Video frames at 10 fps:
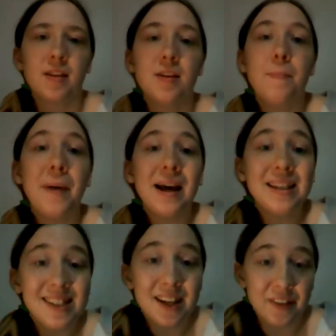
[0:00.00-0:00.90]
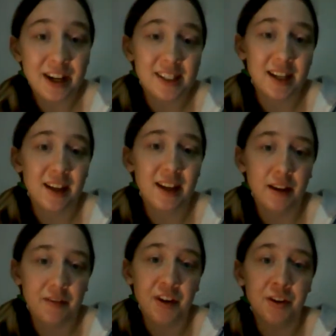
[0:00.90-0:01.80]
The best advice I can
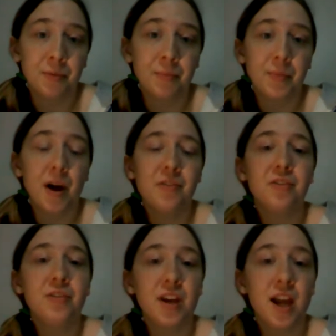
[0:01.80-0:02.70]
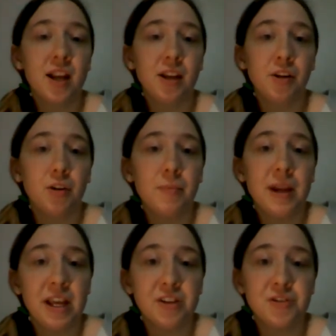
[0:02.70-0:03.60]
give you, other than,
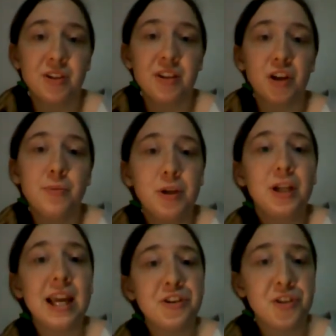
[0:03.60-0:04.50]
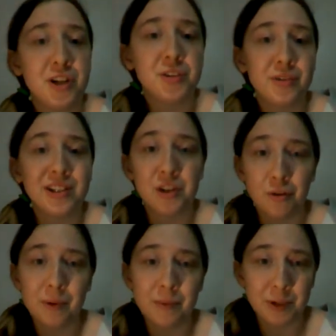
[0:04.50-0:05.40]
making sure that the communication is always
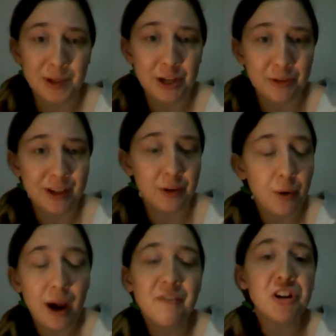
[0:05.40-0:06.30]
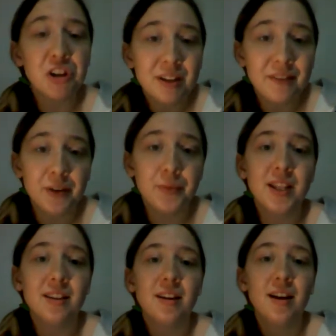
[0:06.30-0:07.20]
open between you and whoever you're living with,